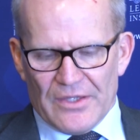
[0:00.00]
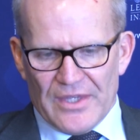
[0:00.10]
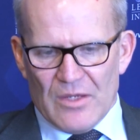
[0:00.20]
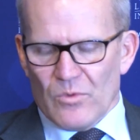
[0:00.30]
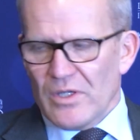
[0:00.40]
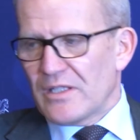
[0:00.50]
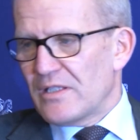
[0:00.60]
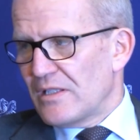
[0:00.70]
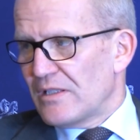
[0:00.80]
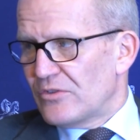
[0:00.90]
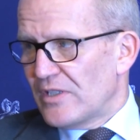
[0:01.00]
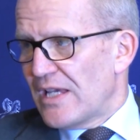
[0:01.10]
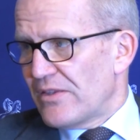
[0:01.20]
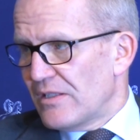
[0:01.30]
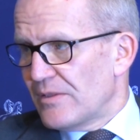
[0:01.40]
they work
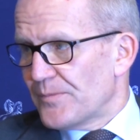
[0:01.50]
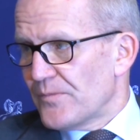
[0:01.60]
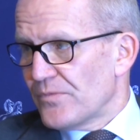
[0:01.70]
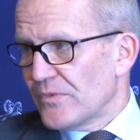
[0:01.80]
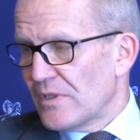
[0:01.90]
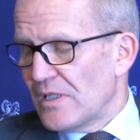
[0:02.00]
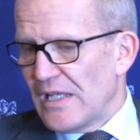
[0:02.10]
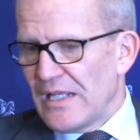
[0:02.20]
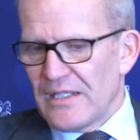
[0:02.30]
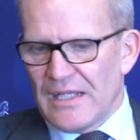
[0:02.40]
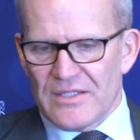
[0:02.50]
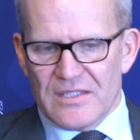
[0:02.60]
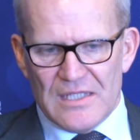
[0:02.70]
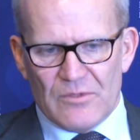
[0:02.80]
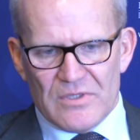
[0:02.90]
together. Mm. And, and the
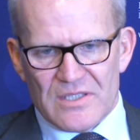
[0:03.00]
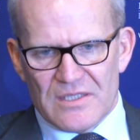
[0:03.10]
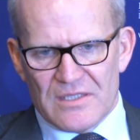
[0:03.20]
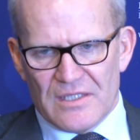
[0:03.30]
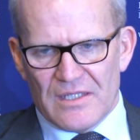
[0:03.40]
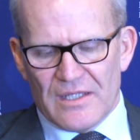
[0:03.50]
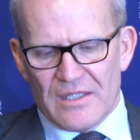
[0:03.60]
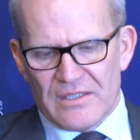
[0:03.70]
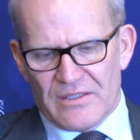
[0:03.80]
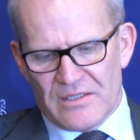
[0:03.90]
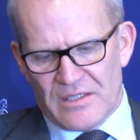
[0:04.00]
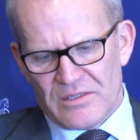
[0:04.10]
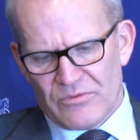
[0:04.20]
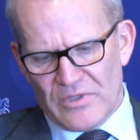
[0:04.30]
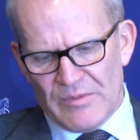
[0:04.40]
sequence is, is, is
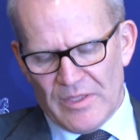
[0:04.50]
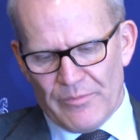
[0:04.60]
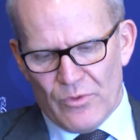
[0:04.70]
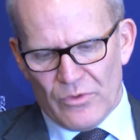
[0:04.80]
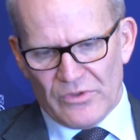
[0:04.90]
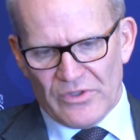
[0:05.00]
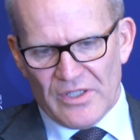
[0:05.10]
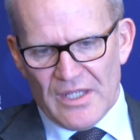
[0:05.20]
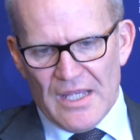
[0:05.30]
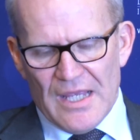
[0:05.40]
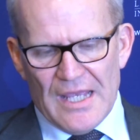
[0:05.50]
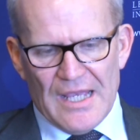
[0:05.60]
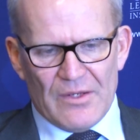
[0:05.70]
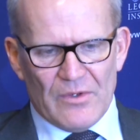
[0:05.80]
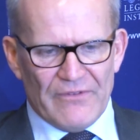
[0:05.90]
extremely important.
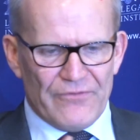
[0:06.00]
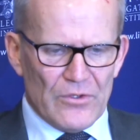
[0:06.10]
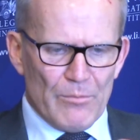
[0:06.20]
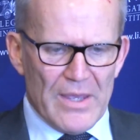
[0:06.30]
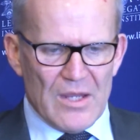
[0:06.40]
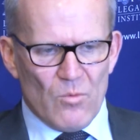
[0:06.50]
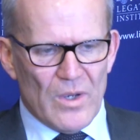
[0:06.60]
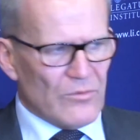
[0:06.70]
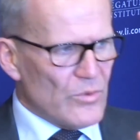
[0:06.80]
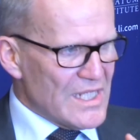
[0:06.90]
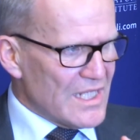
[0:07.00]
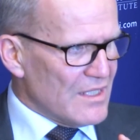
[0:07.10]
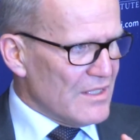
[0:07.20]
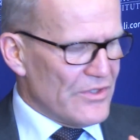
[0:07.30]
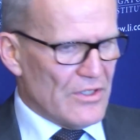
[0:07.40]
And if you make one
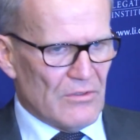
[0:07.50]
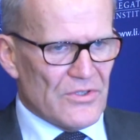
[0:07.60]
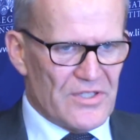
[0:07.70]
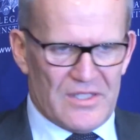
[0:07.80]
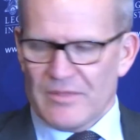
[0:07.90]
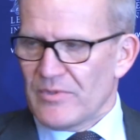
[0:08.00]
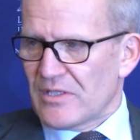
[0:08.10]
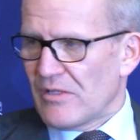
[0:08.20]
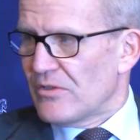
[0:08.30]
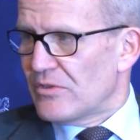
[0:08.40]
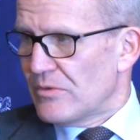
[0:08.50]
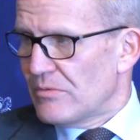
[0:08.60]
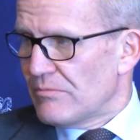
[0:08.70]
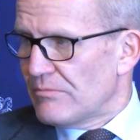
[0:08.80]
weaker, the whole system is going to